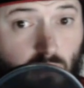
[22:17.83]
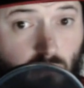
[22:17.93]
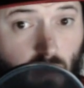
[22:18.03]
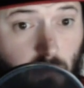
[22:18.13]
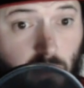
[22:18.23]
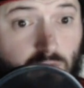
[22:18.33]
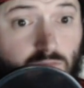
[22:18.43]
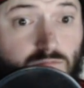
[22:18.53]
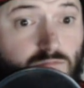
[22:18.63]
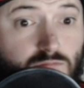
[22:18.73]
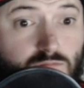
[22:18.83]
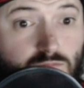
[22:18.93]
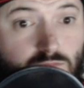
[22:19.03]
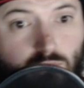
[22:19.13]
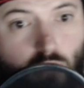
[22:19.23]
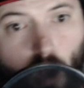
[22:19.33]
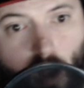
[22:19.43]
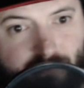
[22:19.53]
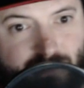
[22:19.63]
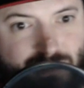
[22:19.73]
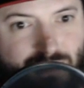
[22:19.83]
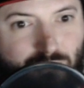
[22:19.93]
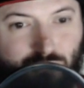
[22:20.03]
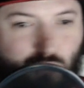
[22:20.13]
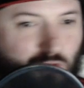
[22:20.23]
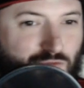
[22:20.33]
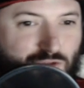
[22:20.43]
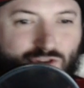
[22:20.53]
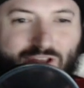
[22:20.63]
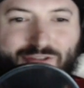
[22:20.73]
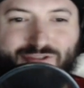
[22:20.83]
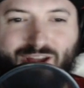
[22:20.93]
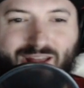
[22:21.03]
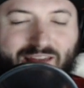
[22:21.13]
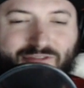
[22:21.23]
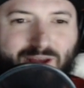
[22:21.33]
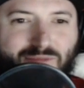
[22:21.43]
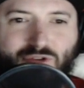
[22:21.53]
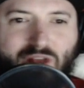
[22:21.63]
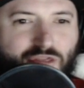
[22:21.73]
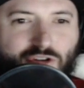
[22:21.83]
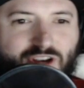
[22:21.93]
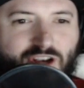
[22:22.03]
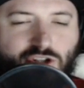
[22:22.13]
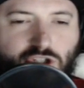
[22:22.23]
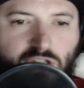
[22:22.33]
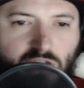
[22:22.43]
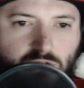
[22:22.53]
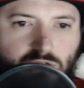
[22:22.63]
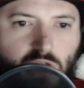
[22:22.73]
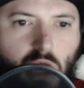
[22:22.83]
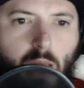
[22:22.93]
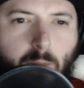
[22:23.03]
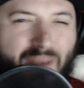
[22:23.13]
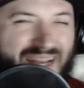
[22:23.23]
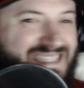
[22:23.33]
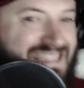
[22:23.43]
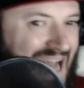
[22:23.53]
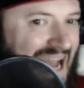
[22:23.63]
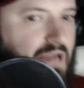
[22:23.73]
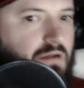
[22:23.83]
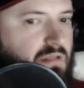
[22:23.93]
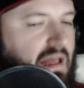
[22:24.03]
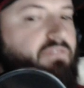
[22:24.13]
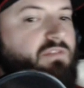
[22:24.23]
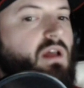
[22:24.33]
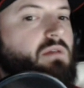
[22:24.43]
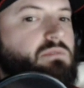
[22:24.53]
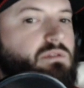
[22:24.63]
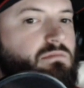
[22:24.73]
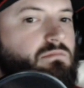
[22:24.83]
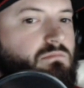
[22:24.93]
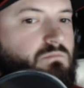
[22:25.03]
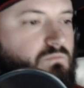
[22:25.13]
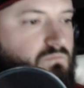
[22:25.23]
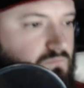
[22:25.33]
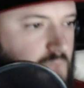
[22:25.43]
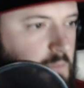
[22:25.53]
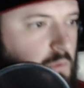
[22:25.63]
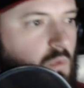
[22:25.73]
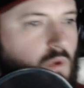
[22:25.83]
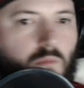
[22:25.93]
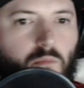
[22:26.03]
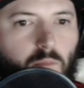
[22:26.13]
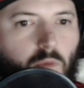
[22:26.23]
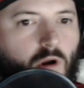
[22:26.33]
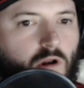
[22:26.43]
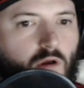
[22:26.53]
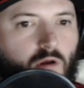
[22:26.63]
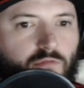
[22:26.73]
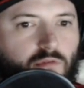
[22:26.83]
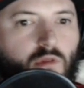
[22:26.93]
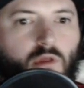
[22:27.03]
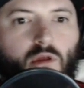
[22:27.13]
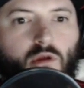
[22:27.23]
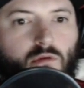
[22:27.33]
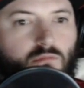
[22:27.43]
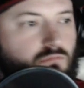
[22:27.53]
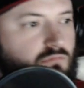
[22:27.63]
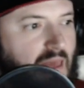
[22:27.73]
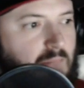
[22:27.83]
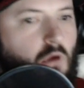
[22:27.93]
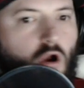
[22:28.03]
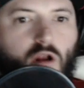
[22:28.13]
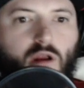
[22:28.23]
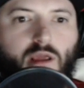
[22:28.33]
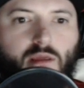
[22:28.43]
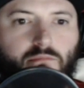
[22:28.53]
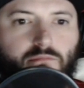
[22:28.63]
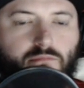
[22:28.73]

I mean, obviously it was only for their lifetime, so not 1,300 years, but entire lifetimes. People were part of that monarchy.